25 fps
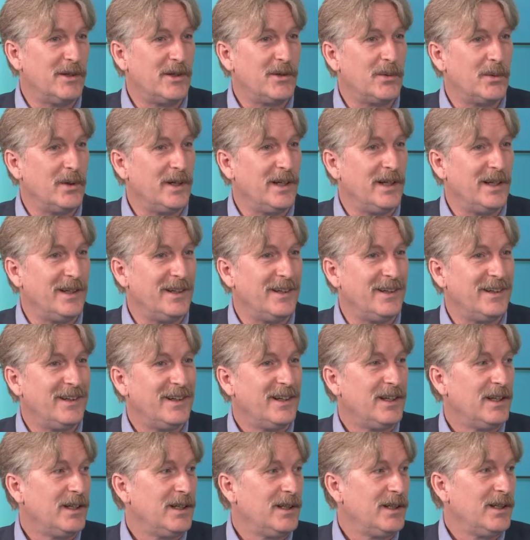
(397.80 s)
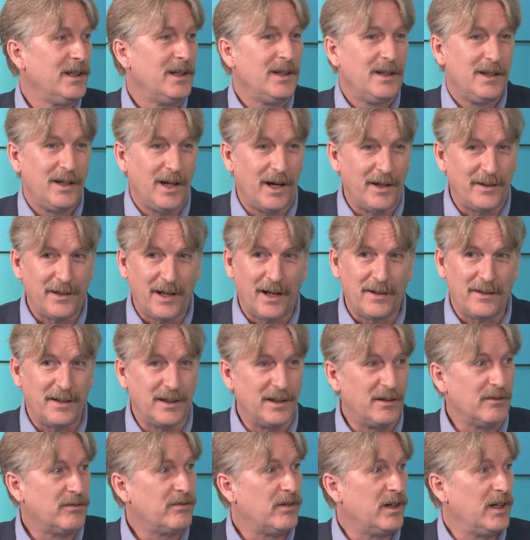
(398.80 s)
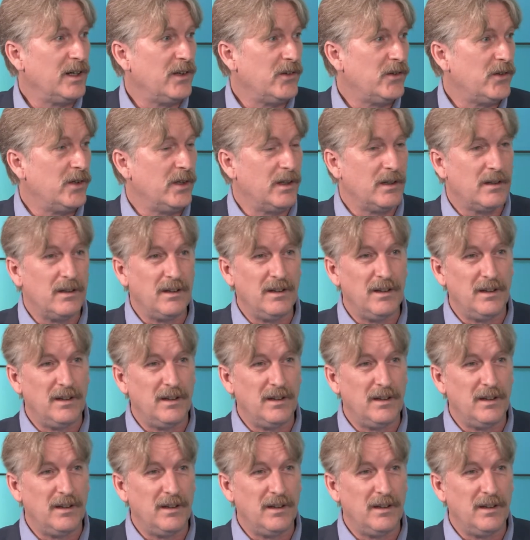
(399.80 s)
in between, I think I phrased it,